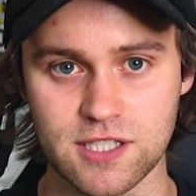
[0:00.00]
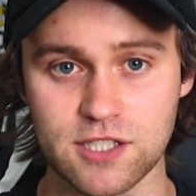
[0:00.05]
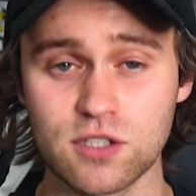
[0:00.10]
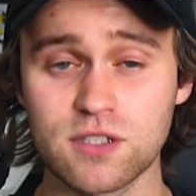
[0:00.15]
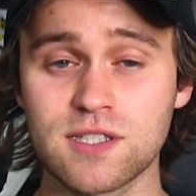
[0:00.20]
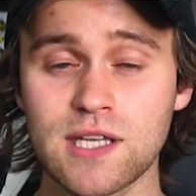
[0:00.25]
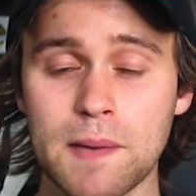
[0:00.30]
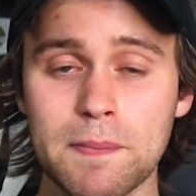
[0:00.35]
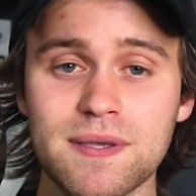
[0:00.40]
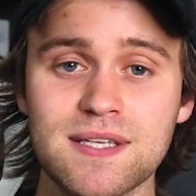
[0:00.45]
These are
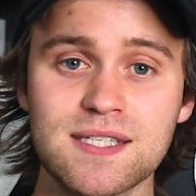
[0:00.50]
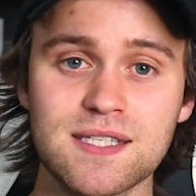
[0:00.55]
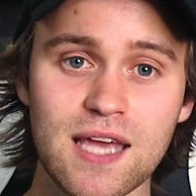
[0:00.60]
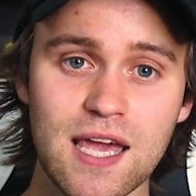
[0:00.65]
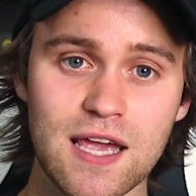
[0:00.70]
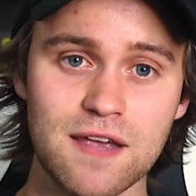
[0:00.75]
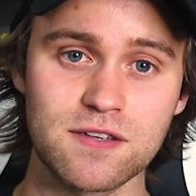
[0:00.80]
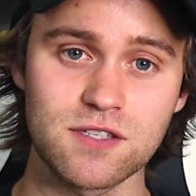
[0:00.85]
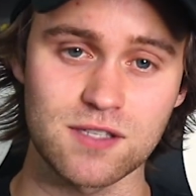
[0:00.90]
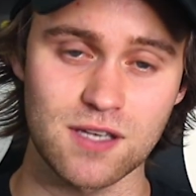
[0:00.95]
the type of
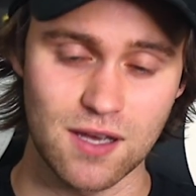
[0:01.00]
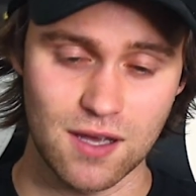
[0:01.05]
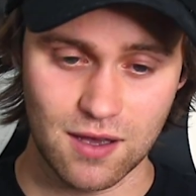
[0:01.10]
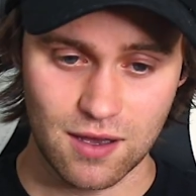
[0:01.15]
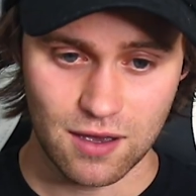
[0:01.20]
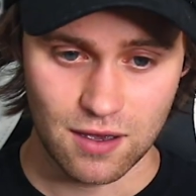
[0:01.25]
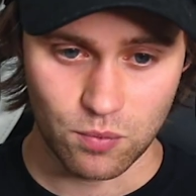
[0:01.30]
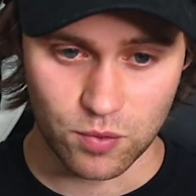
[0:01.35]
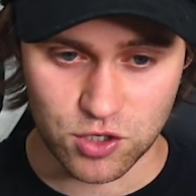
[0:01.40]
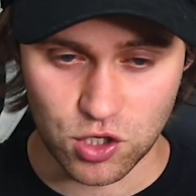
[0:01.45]
saves,
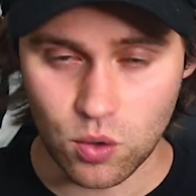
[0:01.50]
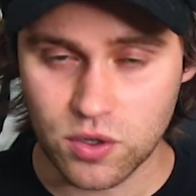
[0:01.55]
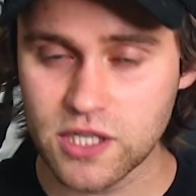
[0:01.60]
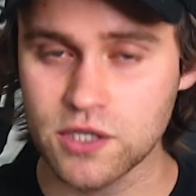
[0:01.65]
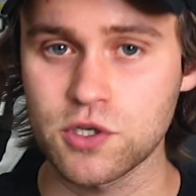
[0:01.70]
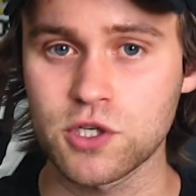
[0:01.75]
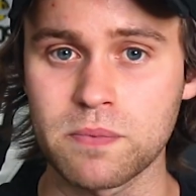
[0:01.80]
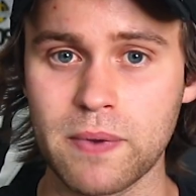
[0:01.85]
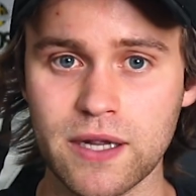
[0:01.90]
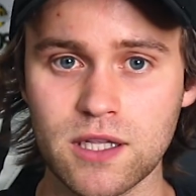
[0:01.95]
no
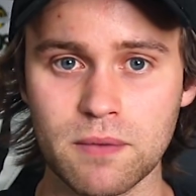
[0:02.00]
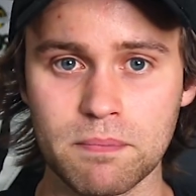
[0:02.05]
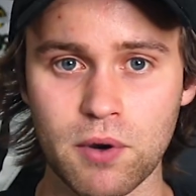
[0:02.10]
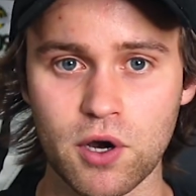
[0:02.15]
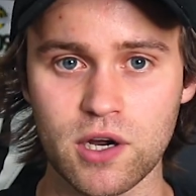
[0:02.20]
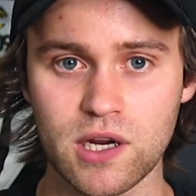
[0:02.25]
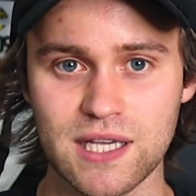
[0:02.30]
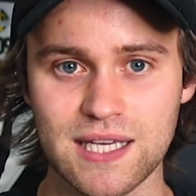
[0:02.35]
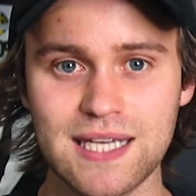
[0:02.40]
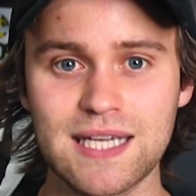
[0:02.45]
disrespect to
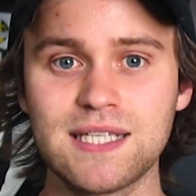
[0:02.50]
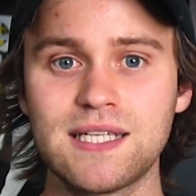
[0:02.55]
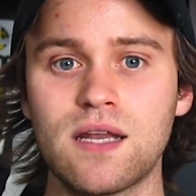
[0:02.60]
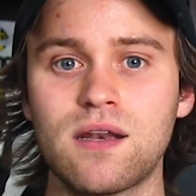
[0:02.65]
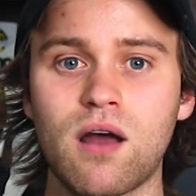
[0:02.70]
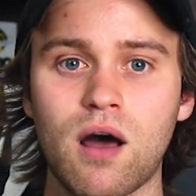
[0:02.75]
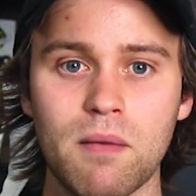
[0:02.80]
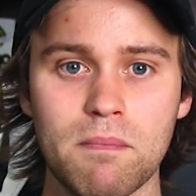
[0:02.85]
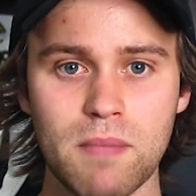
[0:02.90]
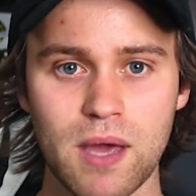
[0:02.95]
Berkey, he
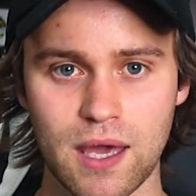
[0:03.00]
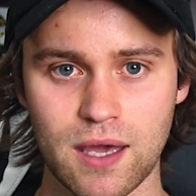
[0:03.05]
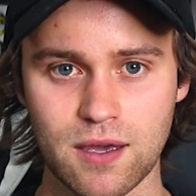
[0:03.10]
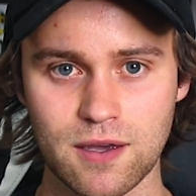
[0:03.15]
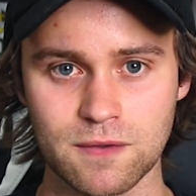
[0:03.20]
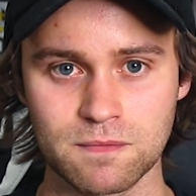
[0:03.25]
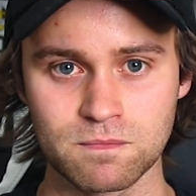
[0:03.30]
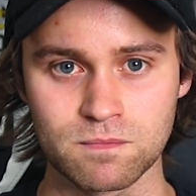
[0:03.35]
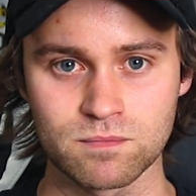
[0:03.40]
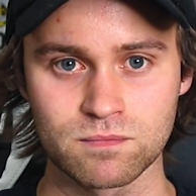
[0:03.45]
did not
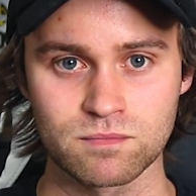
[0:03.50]
make.